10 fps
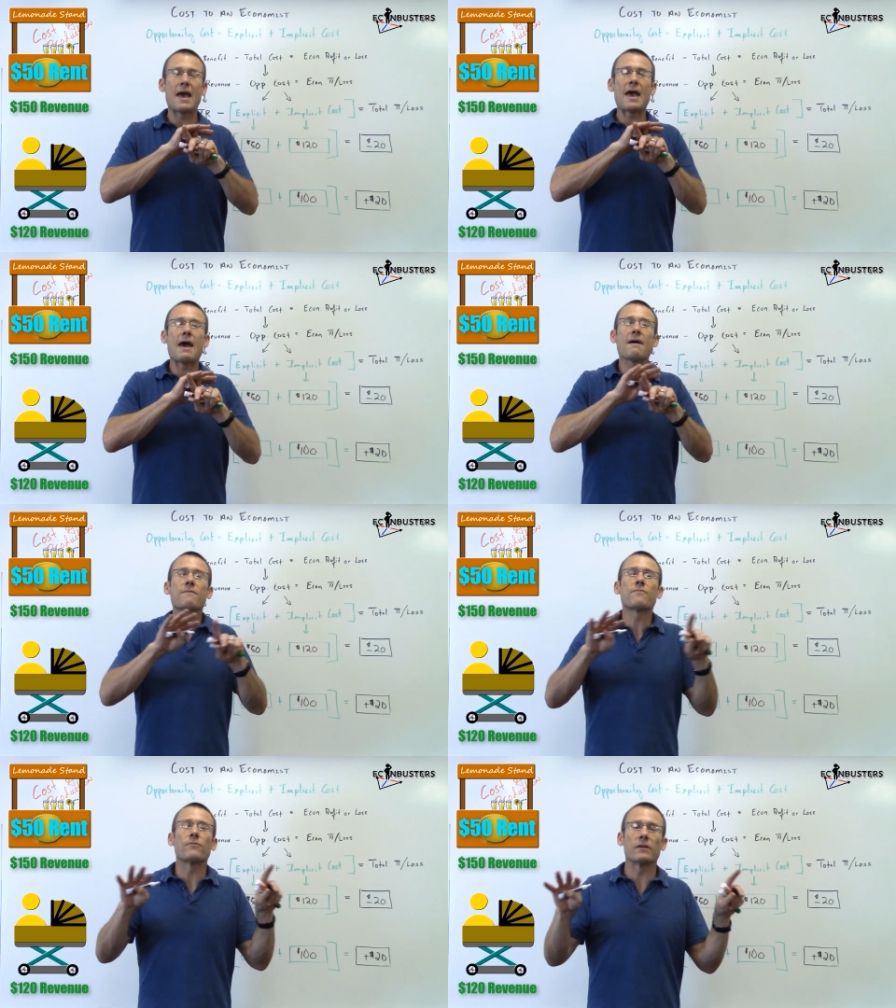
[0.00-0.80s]

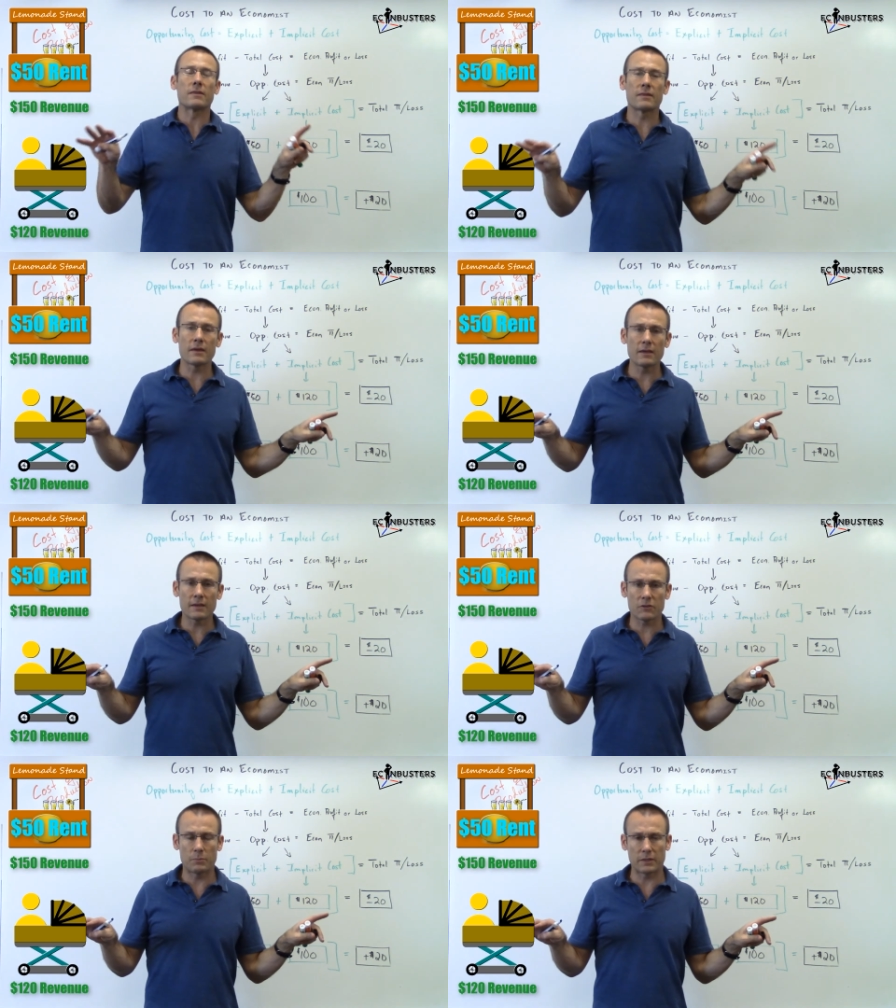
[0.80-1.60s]

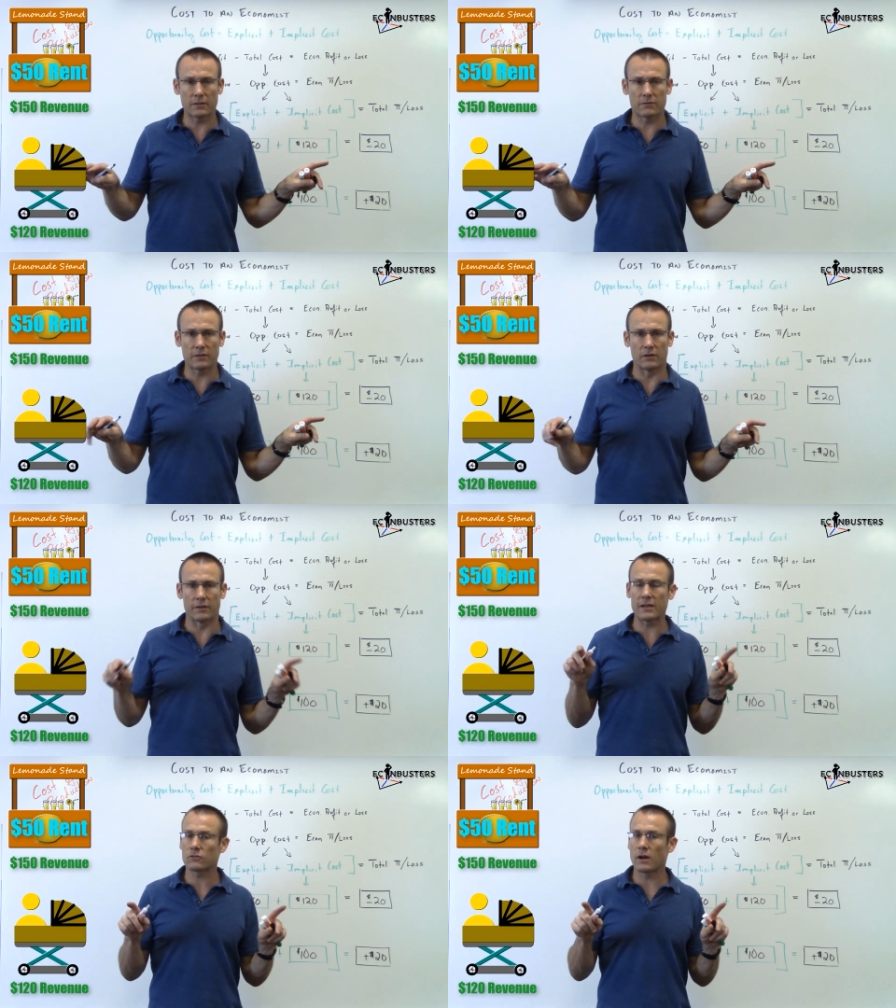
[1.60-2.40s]
Everything has been
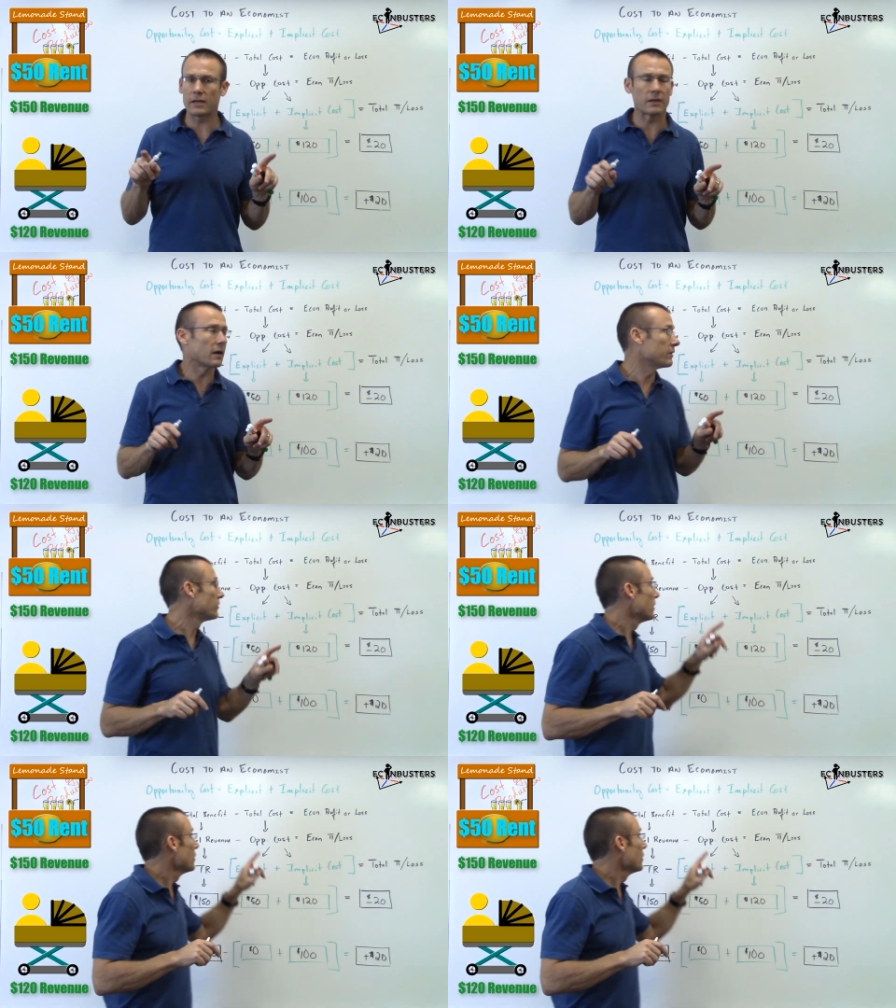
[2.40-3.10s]
considered. That's right, guys.